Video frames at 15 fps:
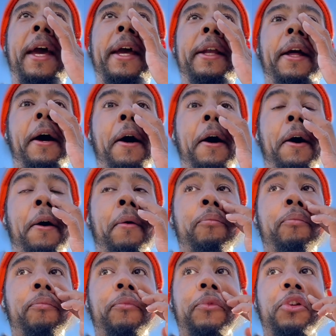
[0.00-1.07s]
And,
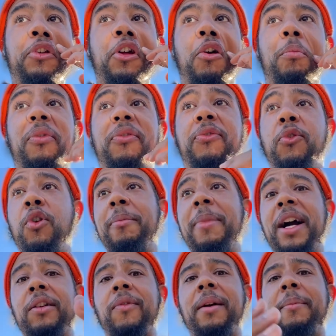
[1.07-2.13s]
you know, before
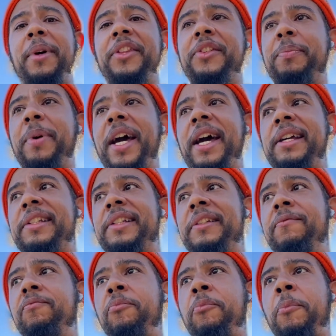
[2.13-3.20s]
my grandmother's
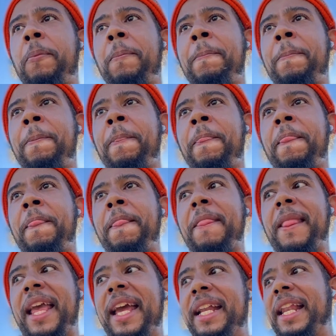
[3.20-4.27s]
passing
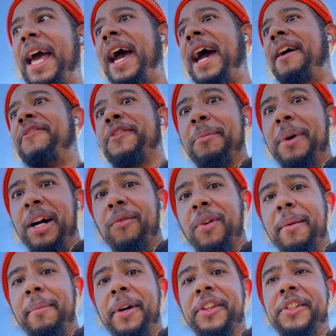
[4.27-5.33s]
and after my
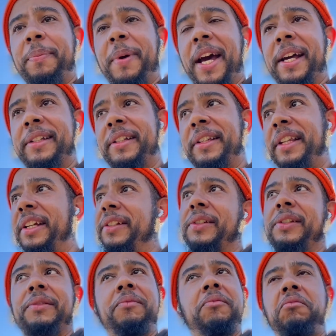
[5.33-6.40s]
grandmother's passing,
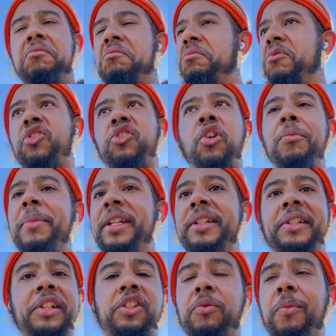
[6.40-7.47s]
there's so
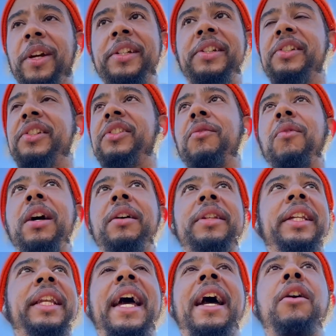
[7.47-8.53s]
many situations
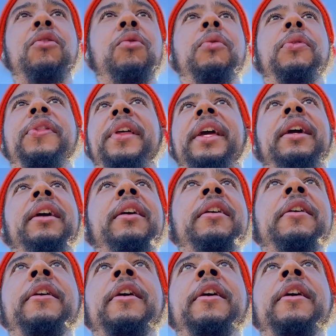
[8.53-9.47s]
surrounding that whole thing.